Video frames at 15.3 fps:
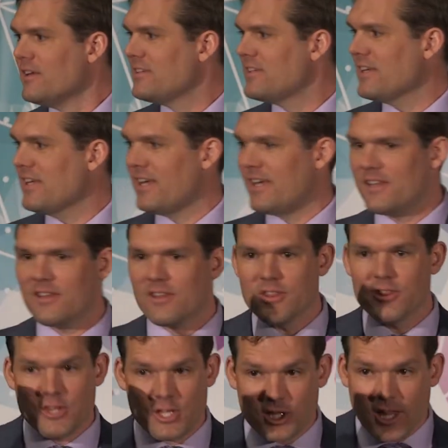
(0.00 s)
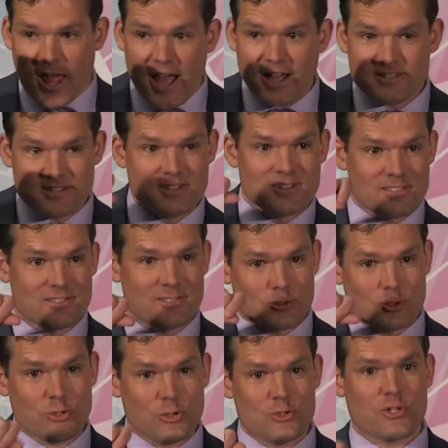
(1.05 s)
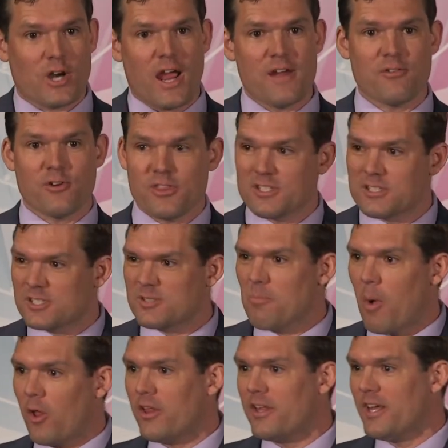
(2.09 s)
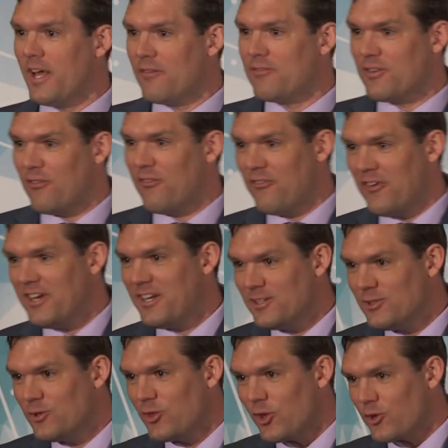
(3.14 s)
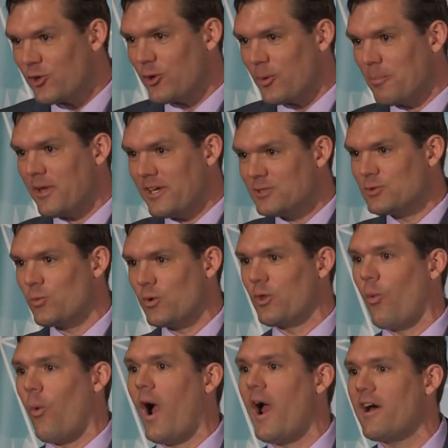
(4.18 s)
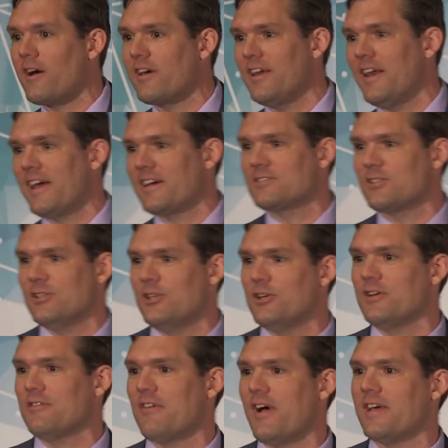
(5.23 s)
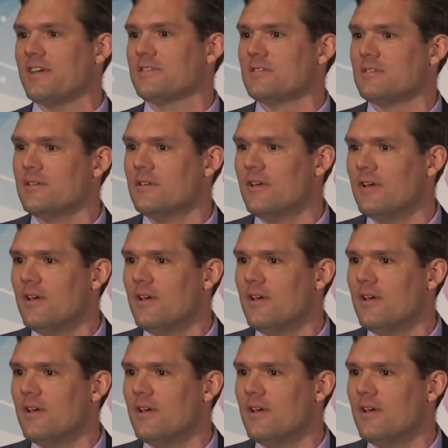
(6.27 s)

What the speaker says: to get the glasses screwdriver that's small enough to fit into the little place where the wire connects on your device.